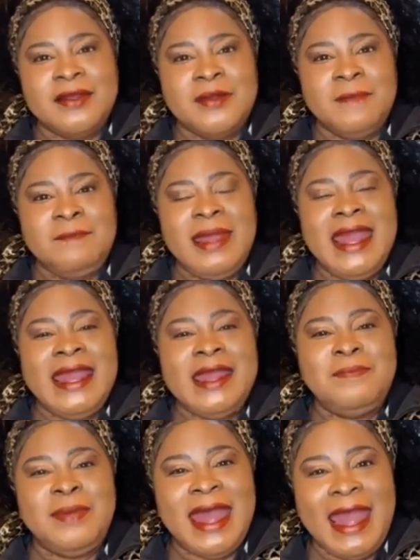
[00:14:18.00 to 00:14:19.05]
being in
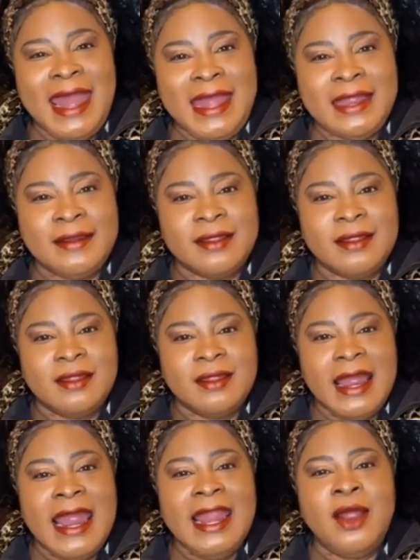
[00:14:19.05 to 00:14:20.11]
pain
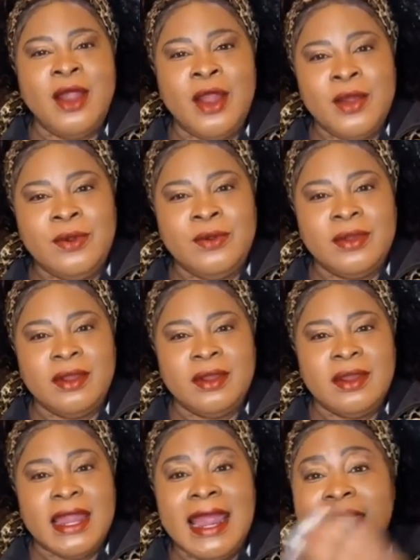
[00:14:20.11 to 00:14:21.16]
and hurt
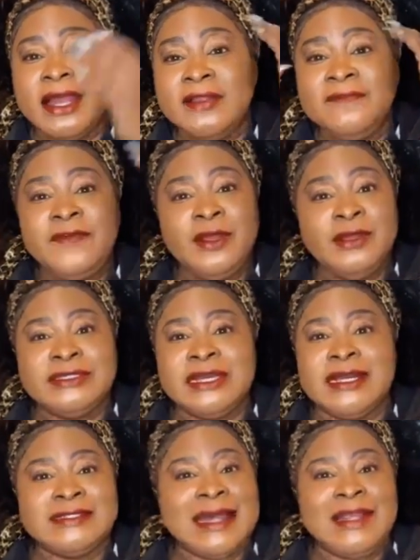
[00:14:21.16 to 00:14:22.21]
and confusion
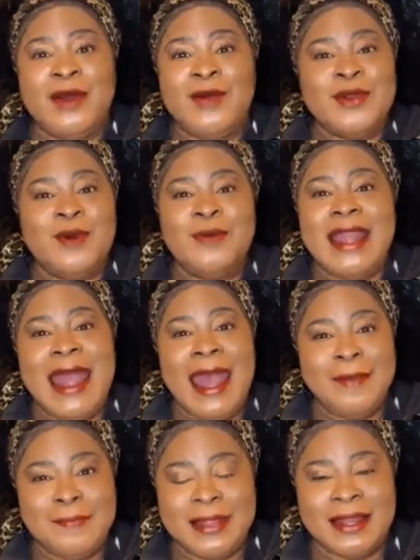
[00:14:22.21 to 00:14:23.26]
because I don't know what
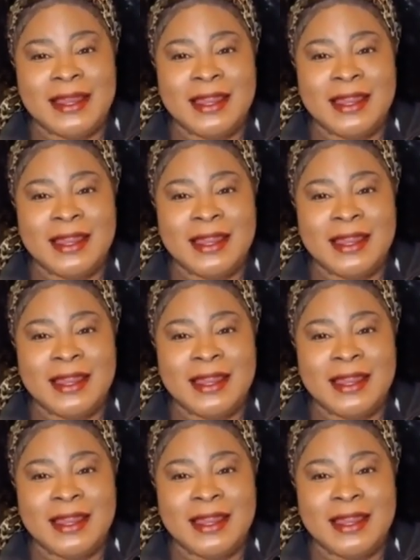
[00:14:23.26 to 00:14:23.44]
happened?